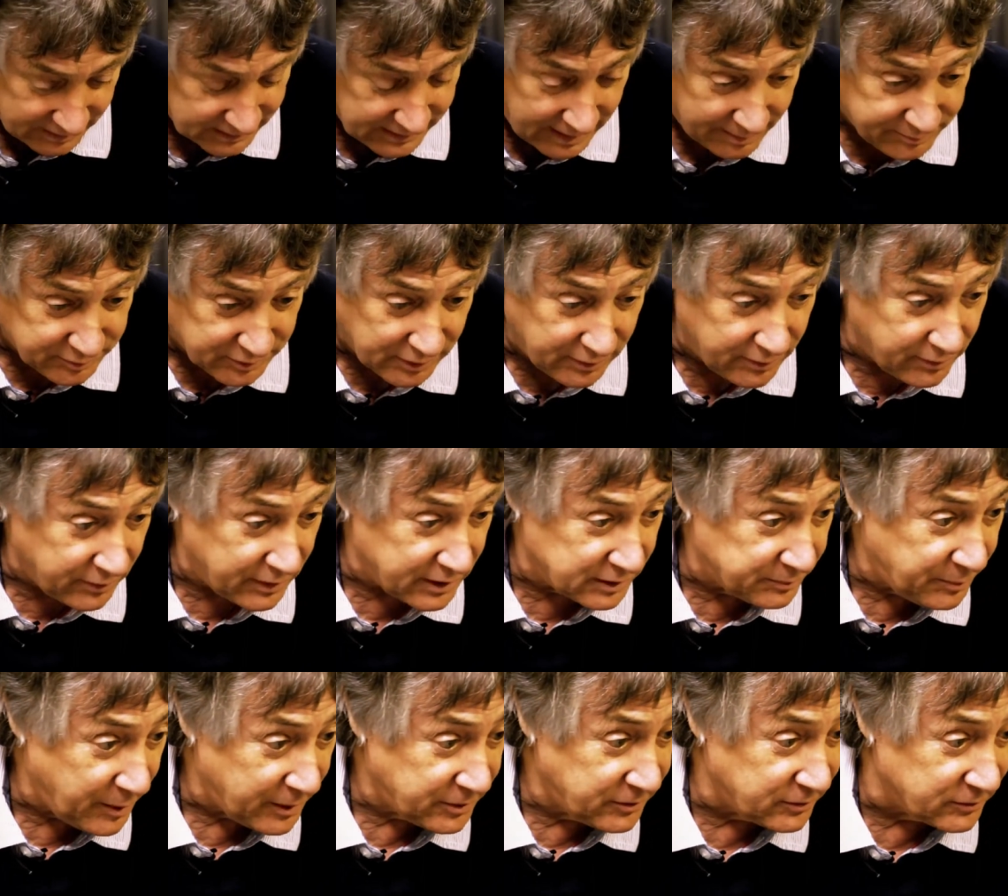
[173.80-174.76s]
absolutely
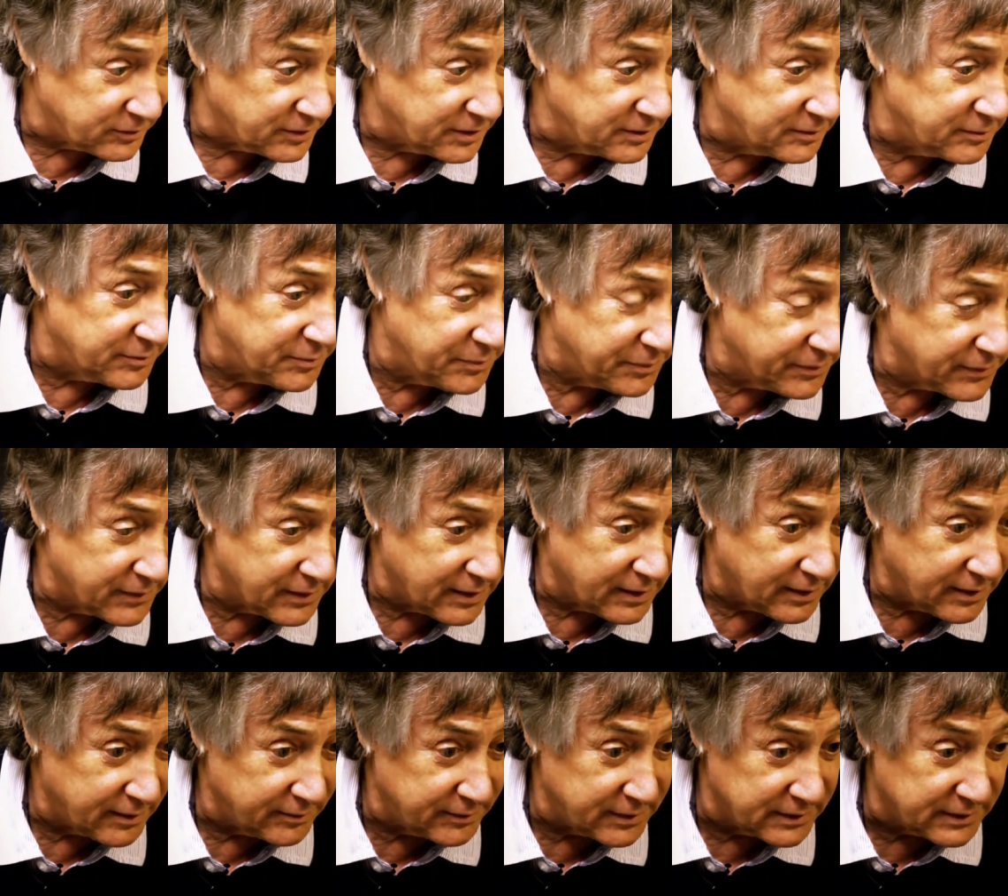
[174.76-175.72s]
special and
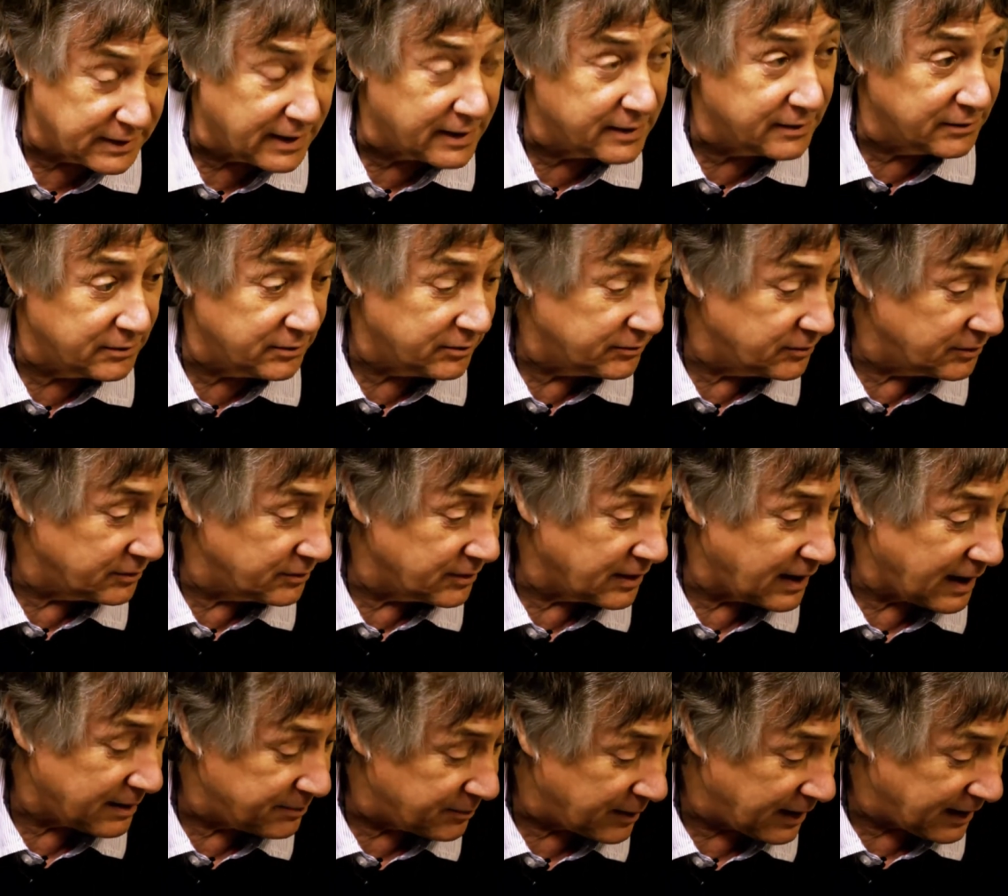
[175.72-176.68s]
designed
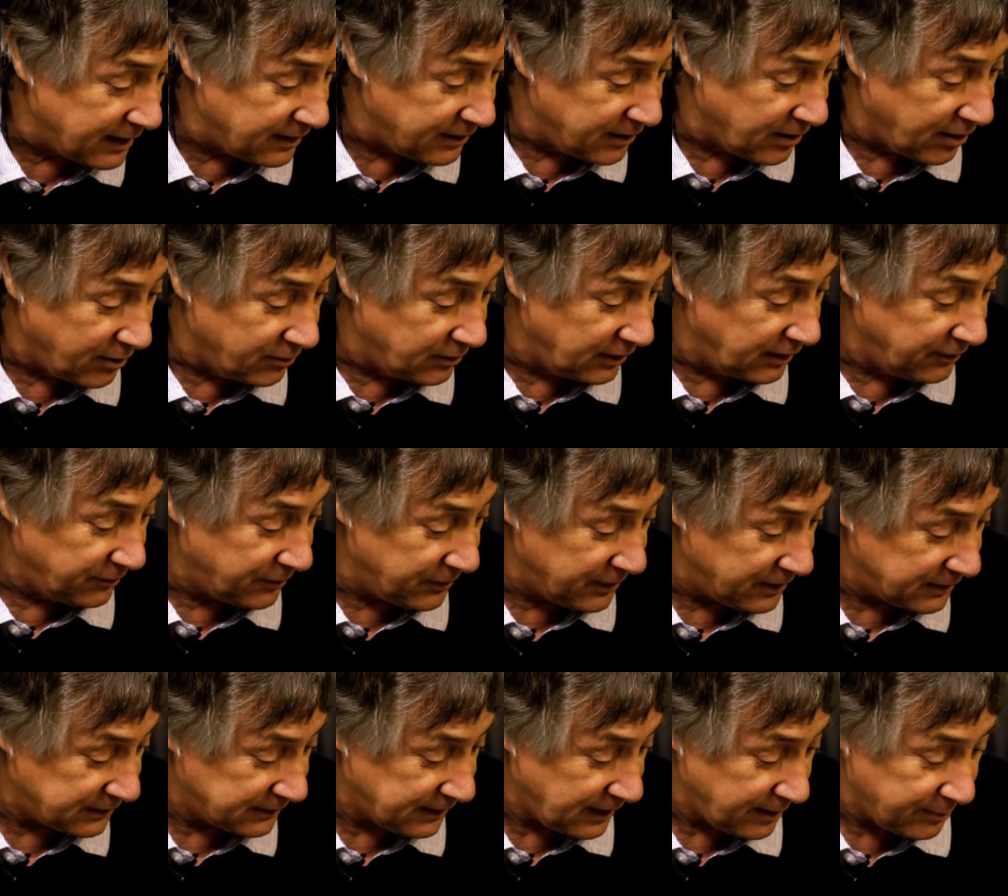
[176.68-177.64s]
and made only for
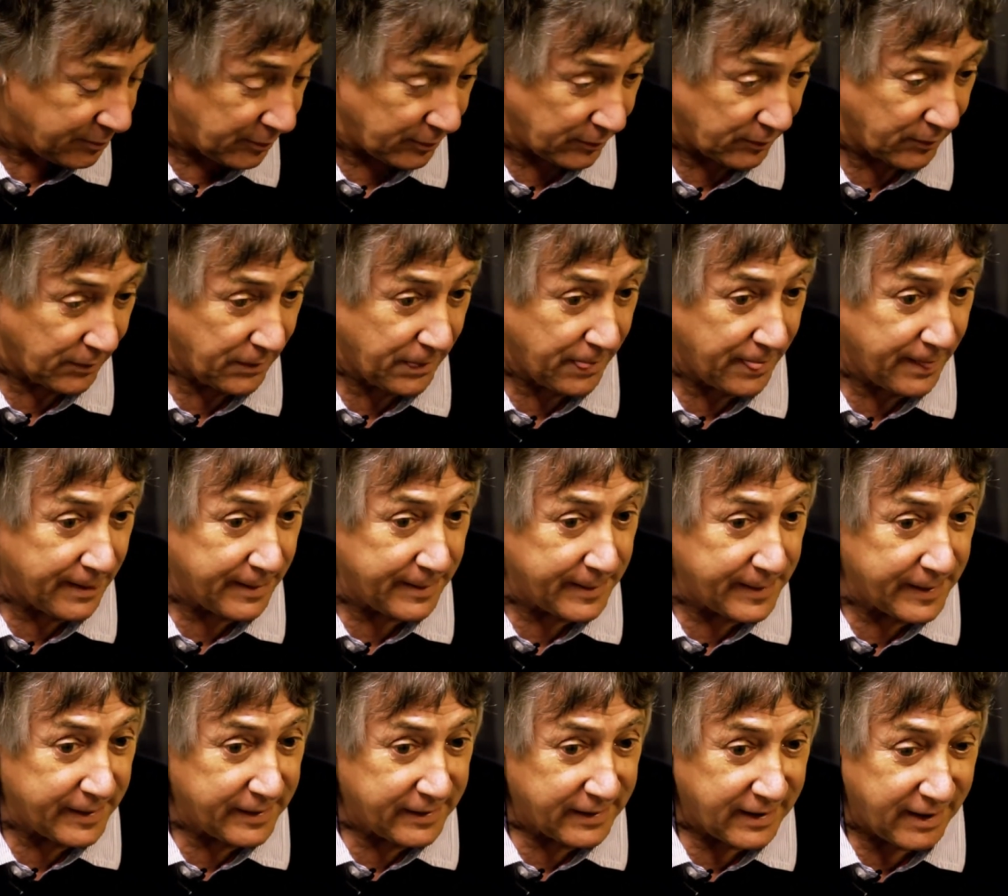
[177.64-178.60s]
this table.
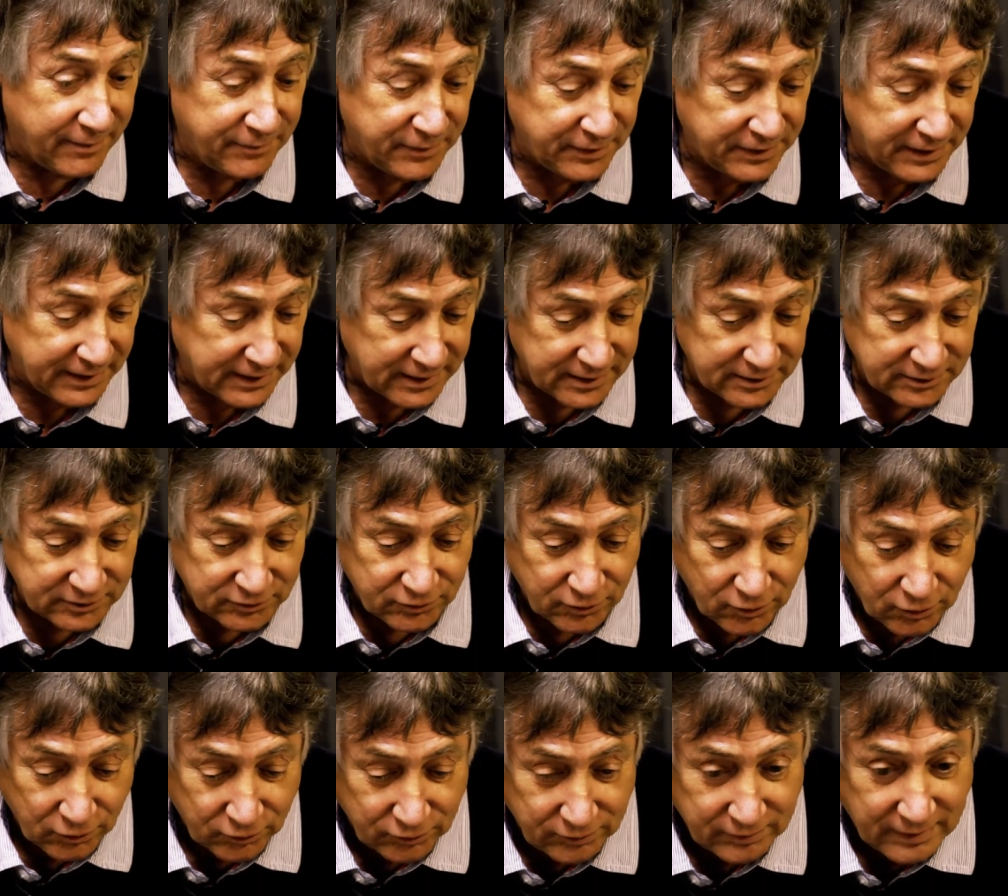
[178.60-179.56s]
Everything is
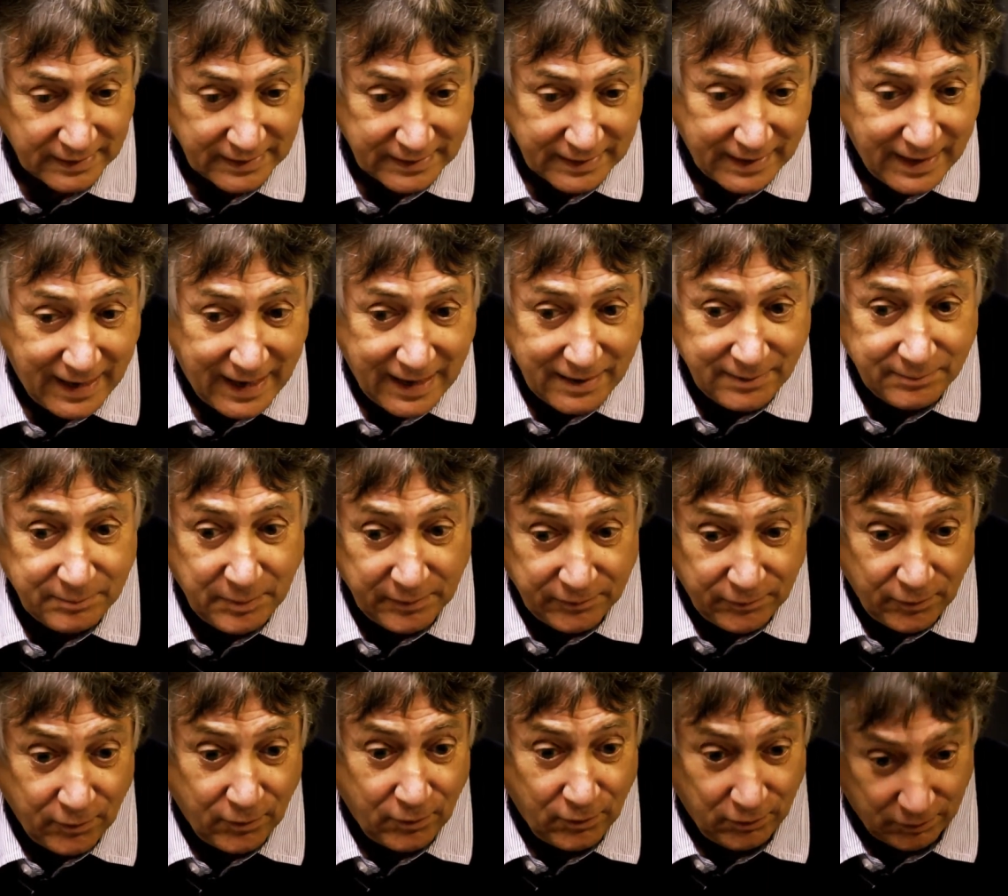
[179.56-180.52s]
drawn in CAD
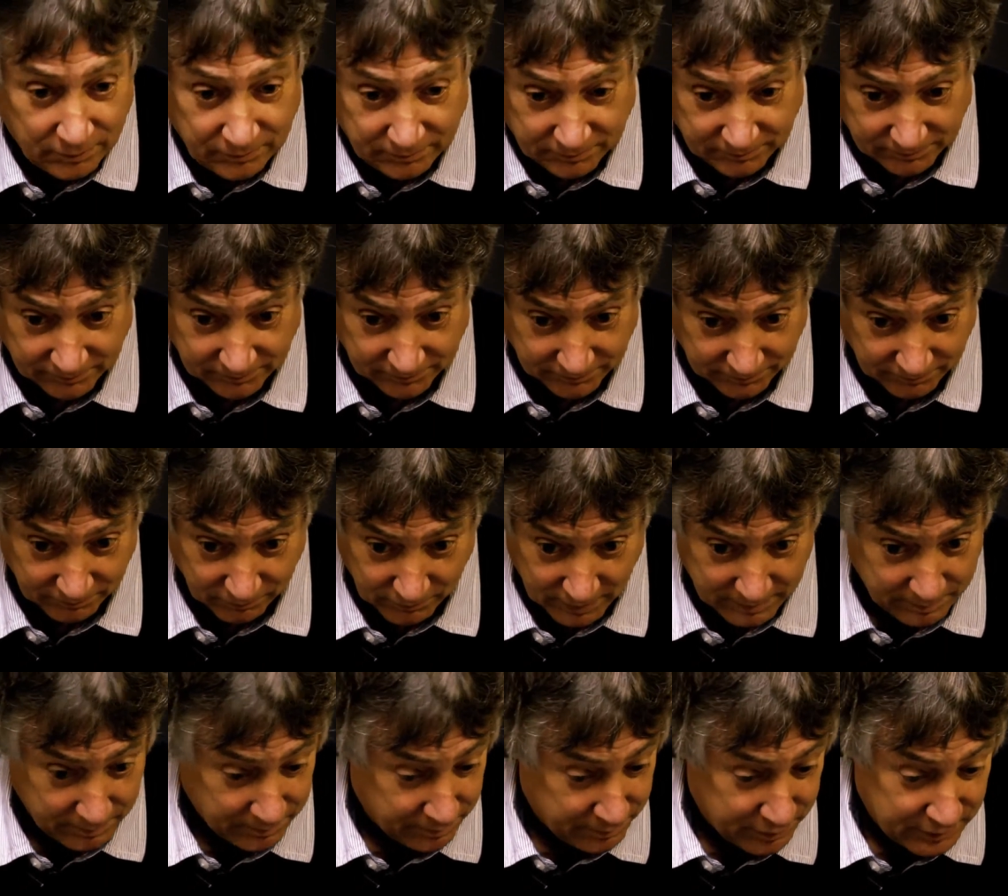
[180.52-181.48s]
before
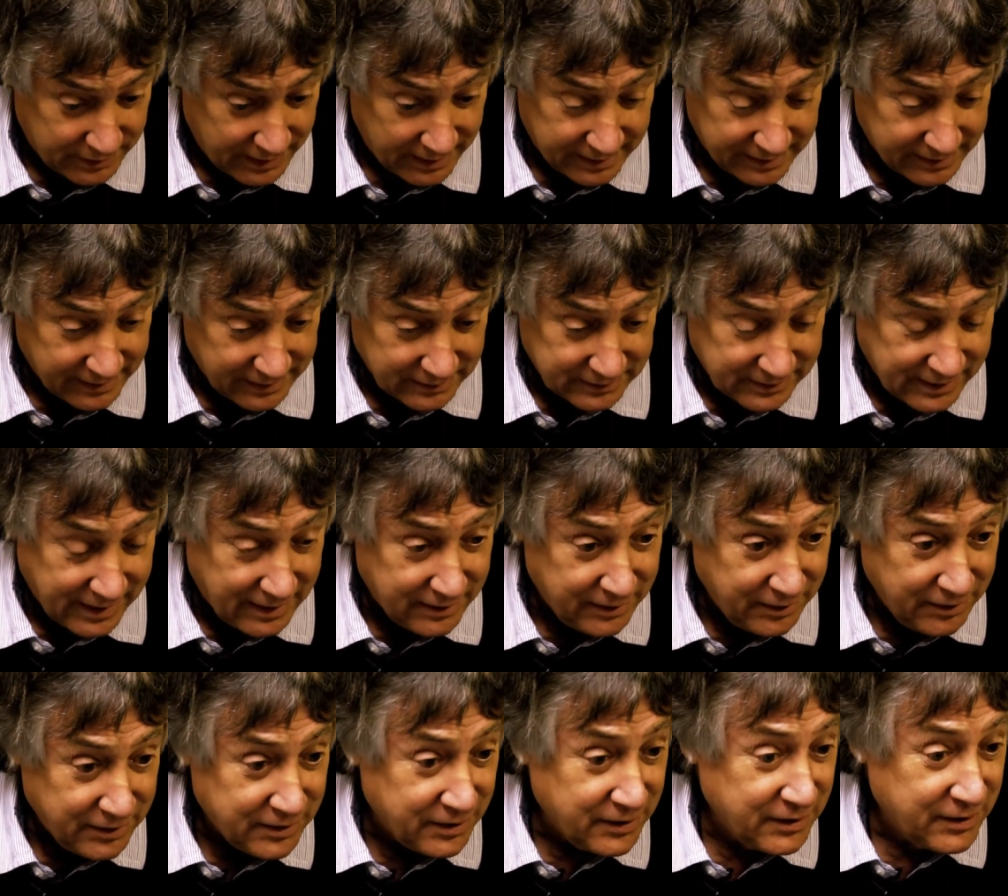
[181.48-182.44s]
we put anything
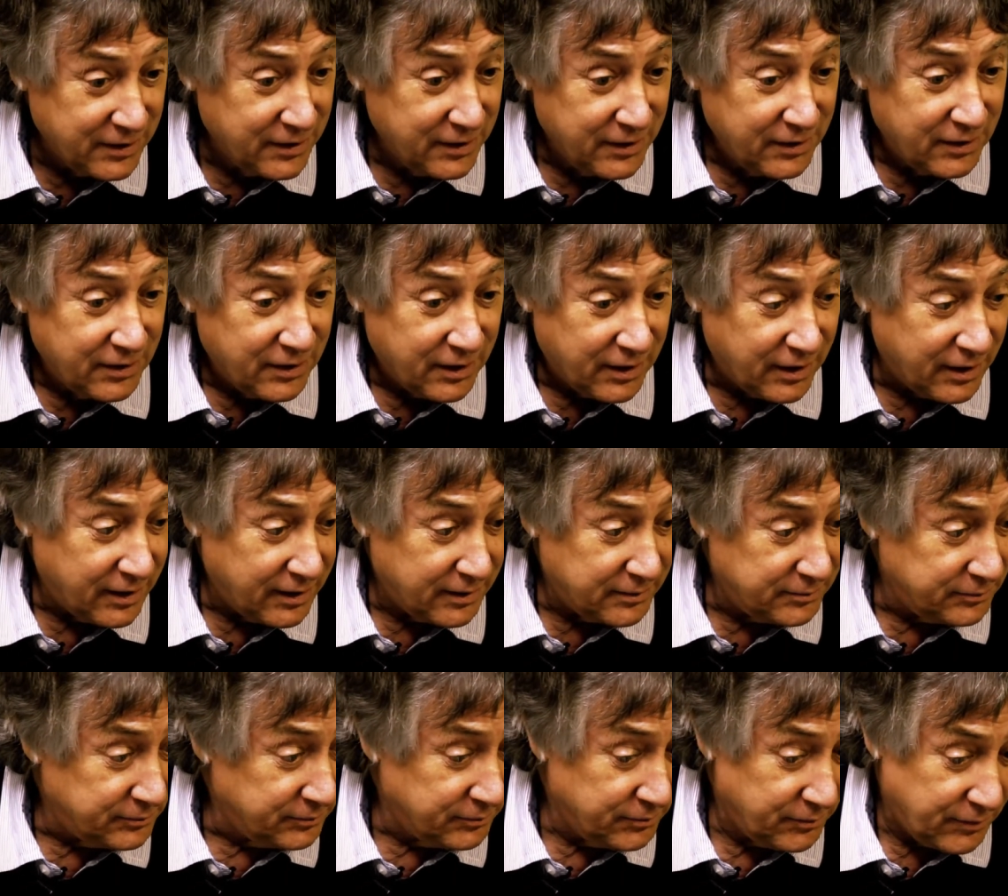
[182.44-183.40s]
together,
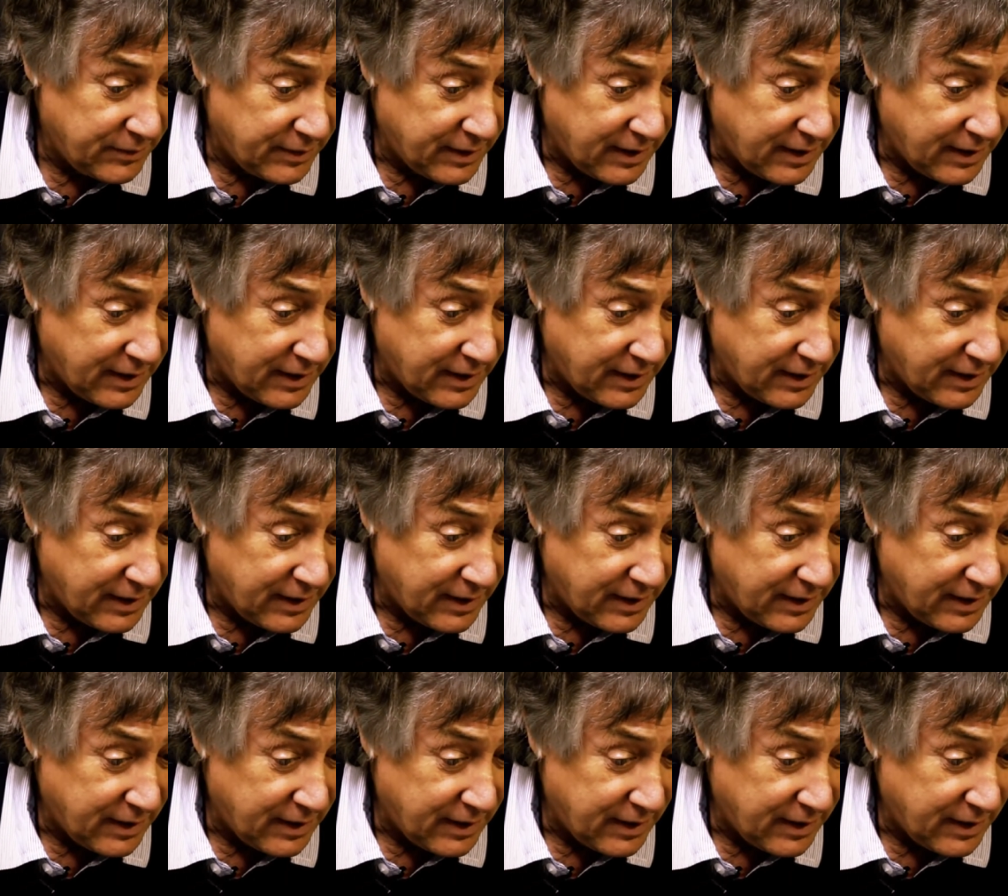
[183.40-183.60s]
and